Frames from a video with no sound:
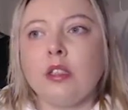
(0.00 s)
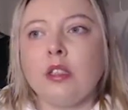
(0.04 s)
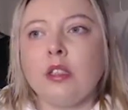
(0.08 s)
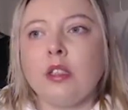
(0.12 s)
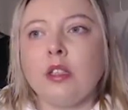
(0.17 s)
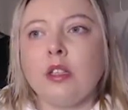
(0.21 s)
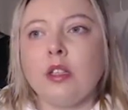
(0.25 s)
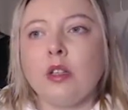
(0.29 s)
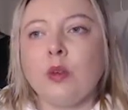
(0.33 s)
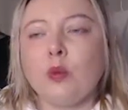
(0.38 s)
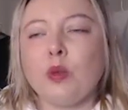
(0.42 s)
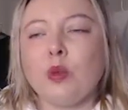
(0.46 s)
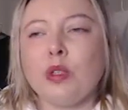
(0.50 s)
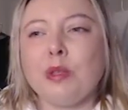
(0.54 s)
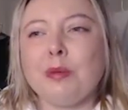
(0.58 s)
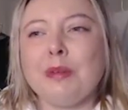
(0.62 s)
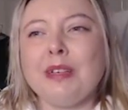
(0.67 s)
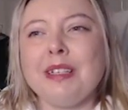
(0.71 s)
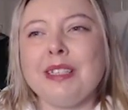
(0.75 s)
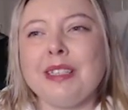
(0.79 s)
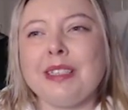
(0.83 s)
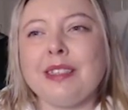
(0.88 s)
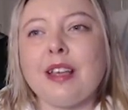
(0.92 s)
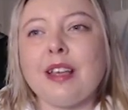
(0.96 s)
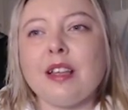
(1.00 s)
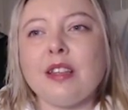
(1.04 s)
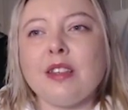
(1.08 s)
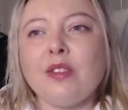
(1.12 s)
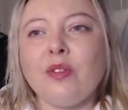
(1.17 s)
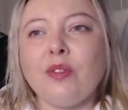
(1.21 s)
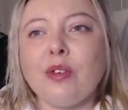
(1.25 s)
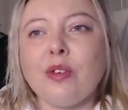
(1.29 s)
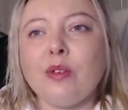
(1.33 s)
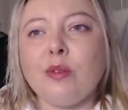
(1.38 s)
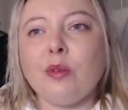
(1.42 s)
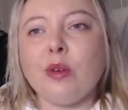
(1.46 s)
Which makes sense
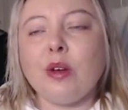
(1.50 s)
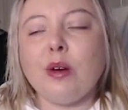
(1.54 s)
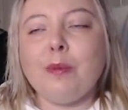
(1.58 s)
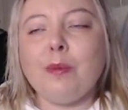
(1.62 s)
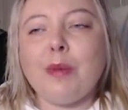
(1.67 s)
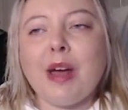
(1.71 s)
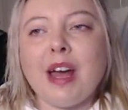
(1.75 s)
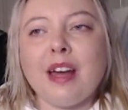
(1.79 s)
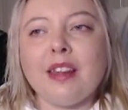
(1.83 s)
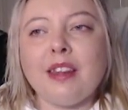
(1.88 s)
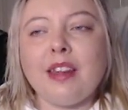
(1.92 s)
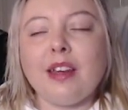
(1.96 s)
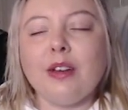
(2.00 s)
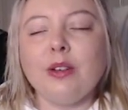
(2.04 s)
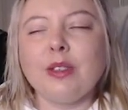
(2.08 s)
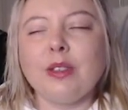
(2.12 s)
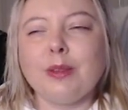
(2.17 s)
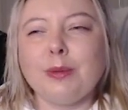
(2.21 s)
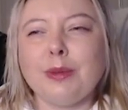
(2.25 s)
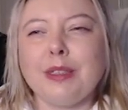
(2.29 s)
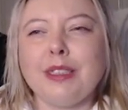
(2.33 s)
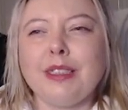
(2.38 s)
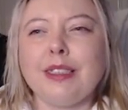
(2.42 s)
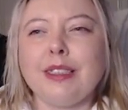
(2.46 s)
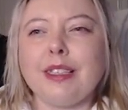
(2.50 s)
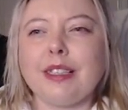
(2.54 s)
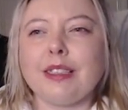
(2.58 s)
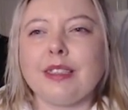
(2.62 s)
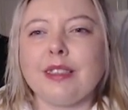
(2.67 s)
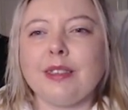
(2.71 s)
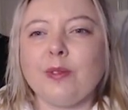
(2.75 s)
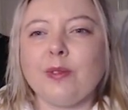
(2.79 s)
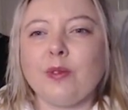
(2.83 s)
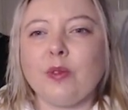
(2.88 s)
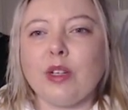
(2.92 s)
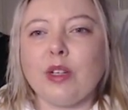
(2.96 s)
for a real bathhouse, but it doesn't
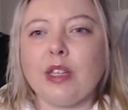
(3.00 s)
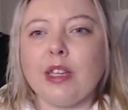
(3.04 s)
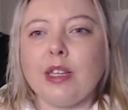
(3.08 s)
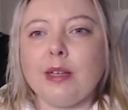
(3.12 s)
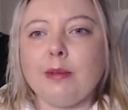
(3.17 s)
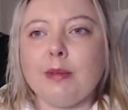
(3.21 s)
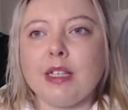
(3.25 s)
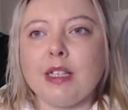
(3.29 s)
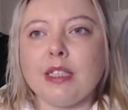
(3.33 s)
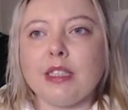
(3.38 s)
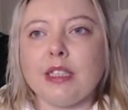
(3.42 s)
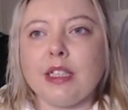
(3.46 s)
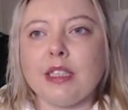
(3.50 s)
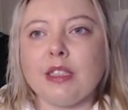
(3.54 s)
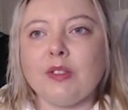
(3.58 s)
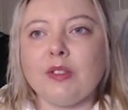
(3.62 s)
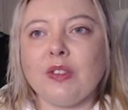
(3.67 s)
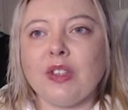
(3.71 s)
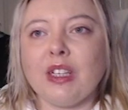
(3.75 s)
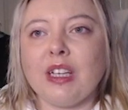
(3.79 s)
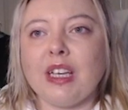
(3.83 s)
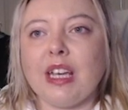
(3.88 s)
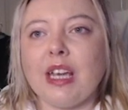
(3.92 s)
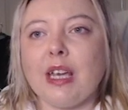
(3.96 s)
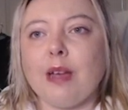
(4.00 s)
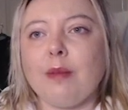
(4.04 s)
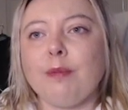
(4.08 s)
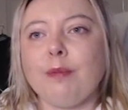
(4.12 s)
really make sense for a game.